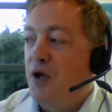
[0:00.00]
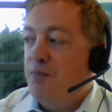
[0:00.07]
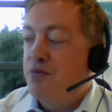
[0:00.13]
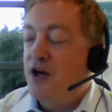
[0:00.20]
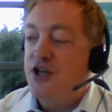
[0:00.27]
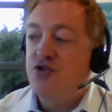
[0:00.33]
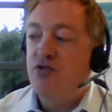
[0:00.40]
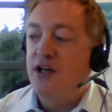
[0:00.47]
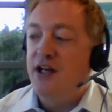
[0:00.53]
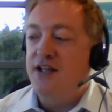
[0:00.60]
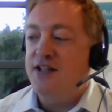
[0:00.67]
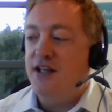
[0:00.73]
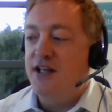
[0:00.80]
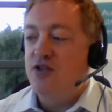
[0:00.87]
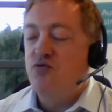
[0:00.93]
press
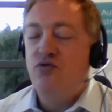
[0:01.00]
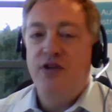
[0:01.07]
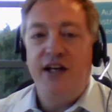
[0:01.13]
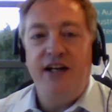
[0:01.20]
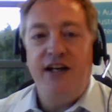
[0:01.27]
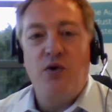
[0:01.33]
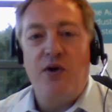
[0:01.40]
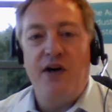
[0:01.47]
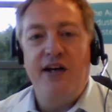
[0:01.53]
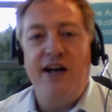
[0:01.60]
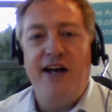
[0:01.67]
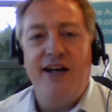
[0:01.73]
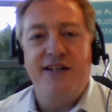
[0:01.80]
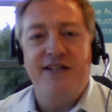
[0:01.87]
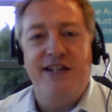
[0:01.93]
release is really quite
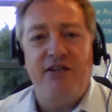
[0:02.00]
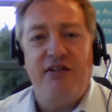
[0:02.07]
negative.